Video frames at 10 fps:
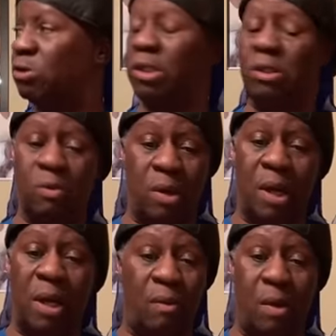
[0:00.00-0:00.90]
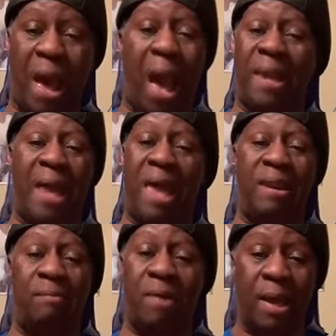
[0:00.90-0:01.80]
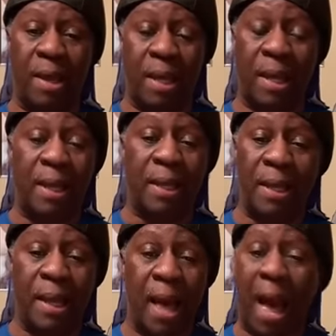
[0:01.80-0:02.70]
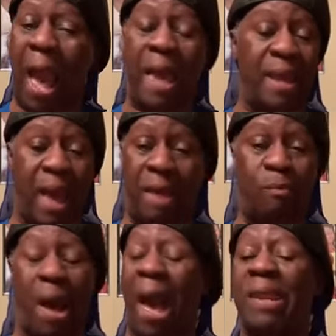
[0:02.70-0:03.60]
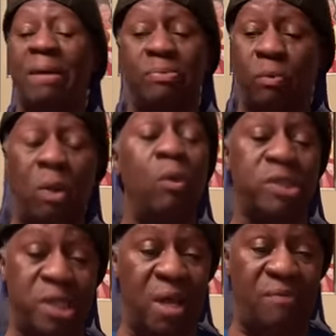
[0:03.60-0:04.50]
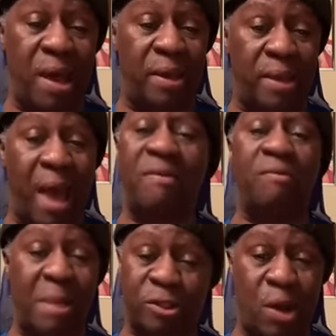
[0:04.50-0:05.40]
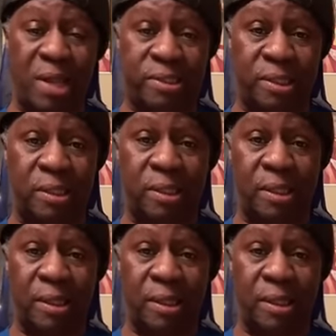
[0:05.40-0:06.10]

do she? Yeah. Well, well, I, I ain't never to cover up her bald. I, ain't, I, I ain't never. Where, where she live at? I never met your auntie.